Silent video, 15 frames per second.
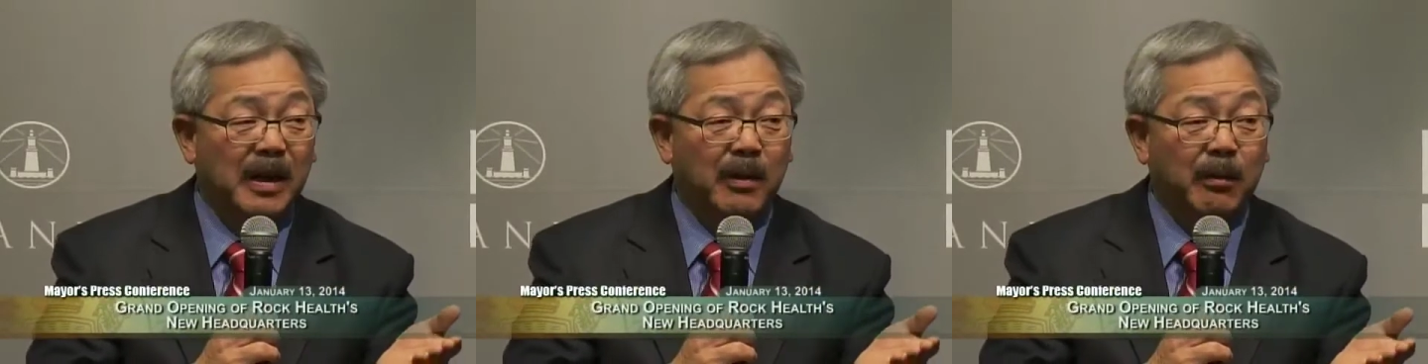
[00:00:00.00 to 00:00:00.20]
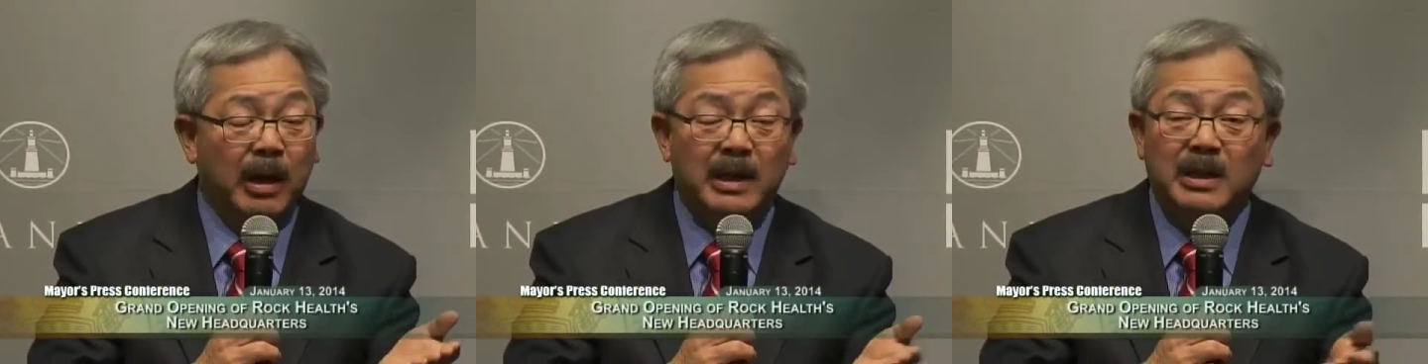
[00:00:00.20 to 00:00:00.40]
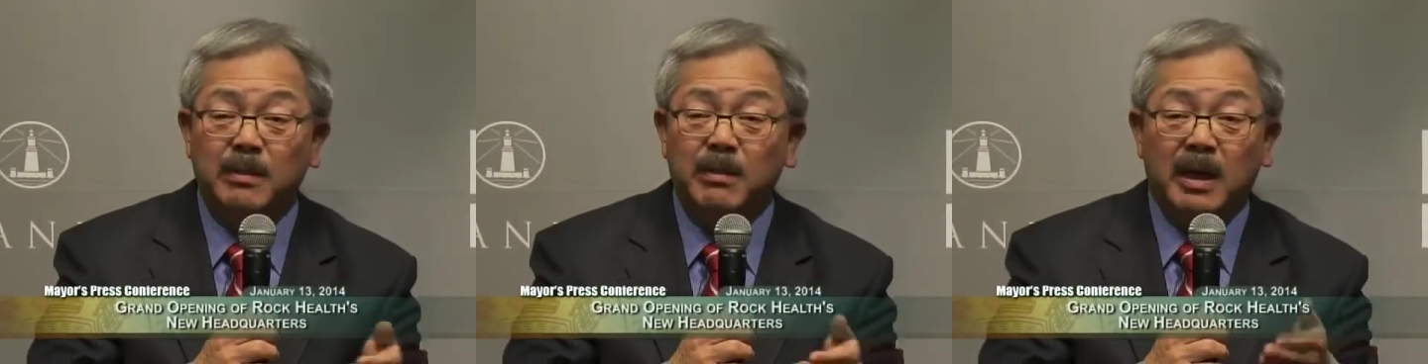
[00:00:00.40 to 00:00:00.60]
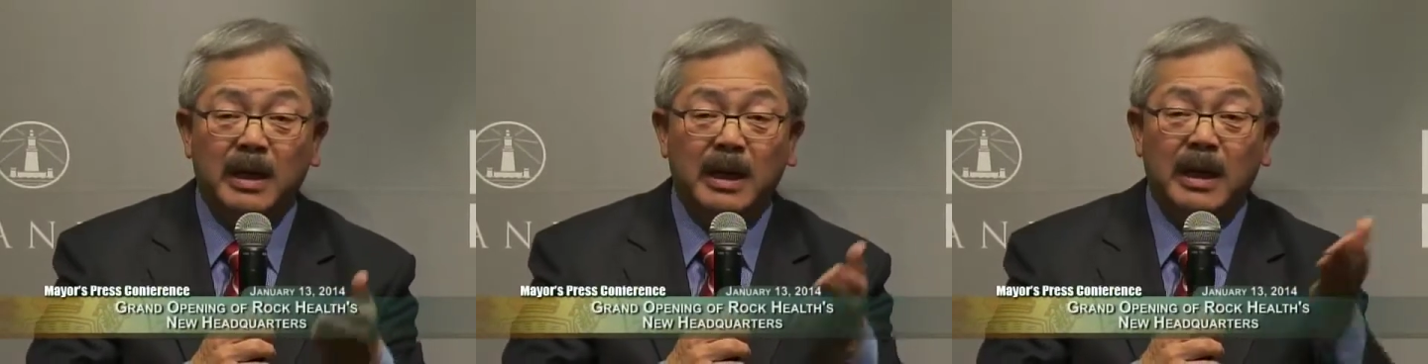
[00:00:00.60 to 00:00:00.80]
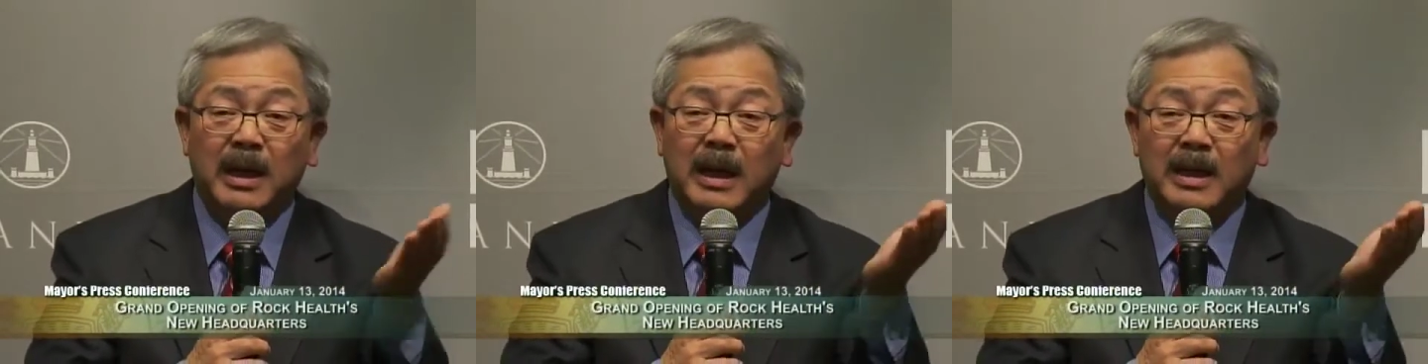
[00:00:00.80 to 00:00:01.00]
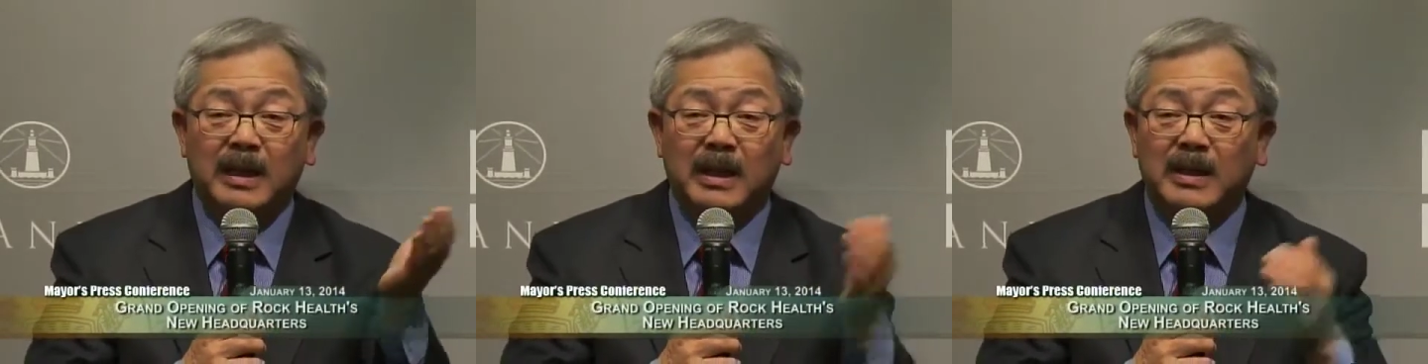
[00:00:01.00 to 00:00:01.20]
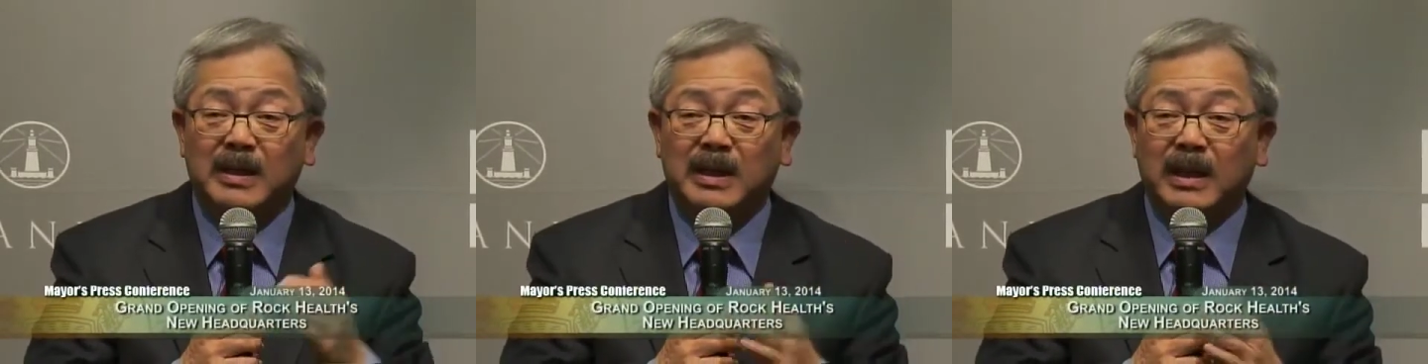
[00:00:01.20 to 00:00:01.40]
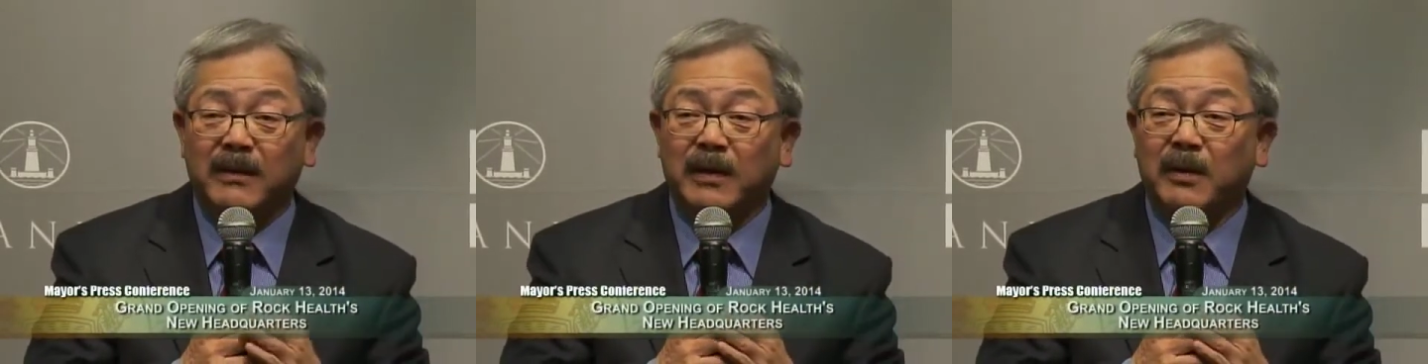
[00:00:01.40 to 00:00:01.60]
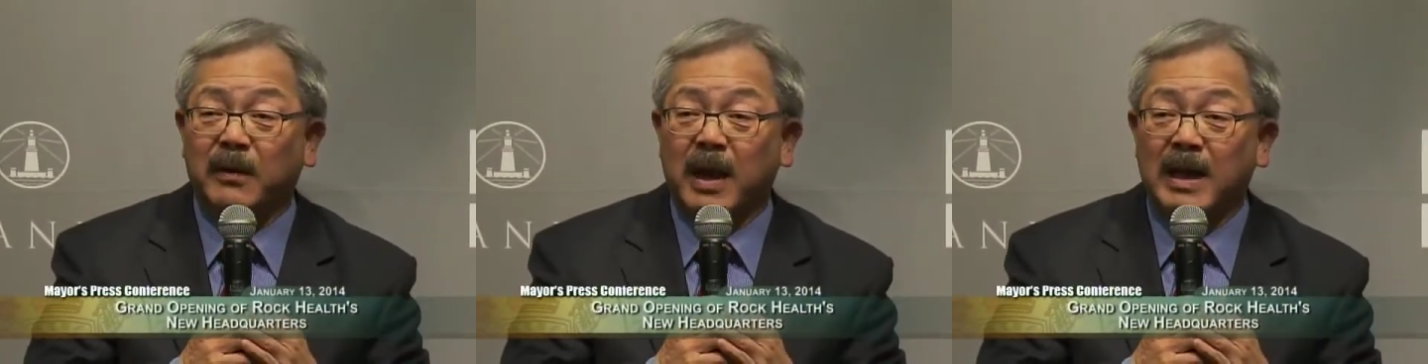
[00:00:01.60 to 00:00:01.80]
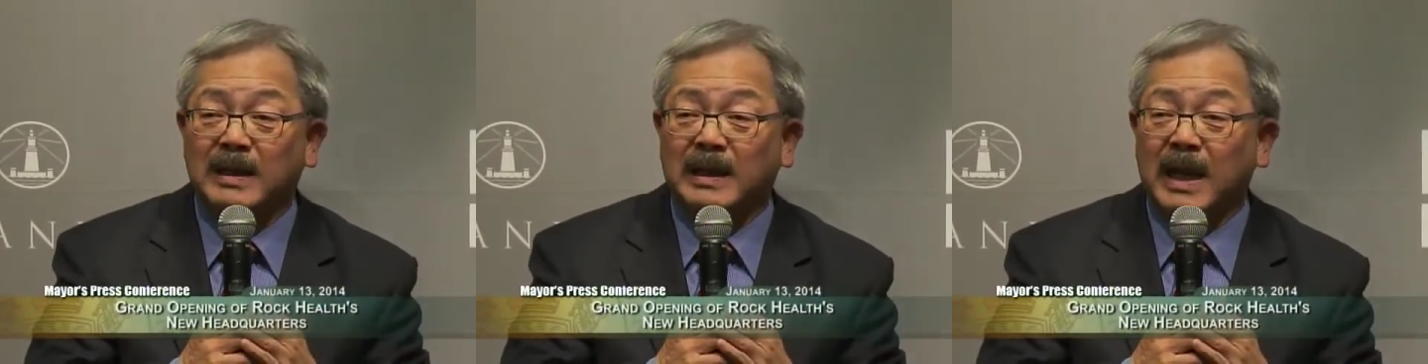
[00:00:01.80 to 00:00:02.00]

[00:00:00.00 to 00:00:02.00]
raising money at Stephen Grand's